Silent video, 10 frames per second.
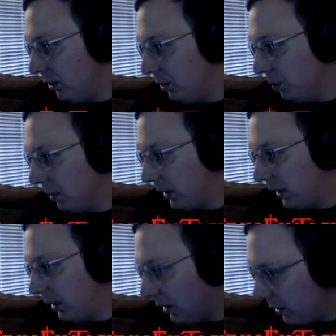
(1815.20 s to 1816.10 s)

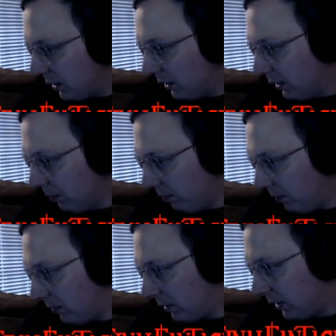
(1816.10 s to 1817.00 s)
Duplicate him.
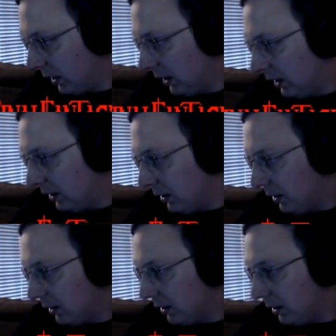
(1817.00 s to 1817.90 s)

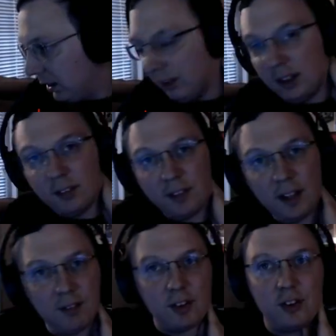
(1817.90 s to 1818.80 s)
You know what? If they
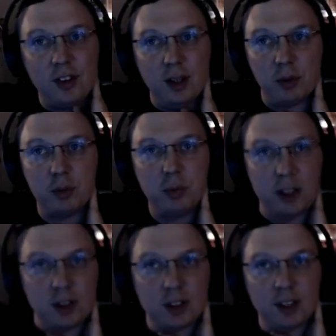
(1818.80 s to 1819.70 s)
have the same
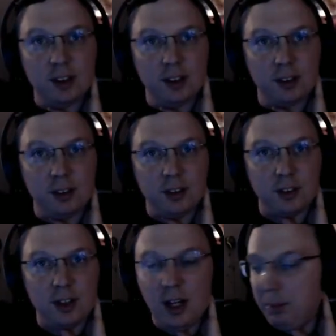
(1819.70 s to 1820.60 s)
speech, I could literally
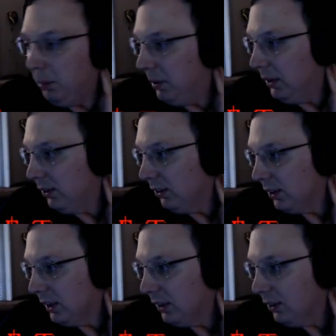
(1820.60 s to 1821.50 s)
just copy paste these
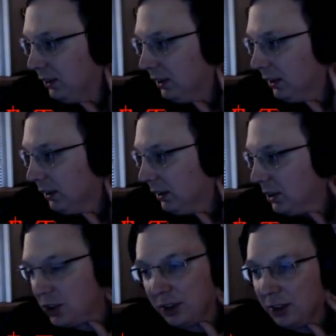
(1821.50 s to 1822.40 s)
guys in there. I
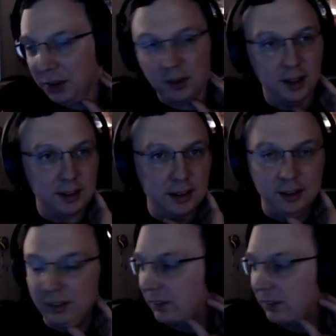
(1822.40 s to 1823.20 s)
shouldn't do that though.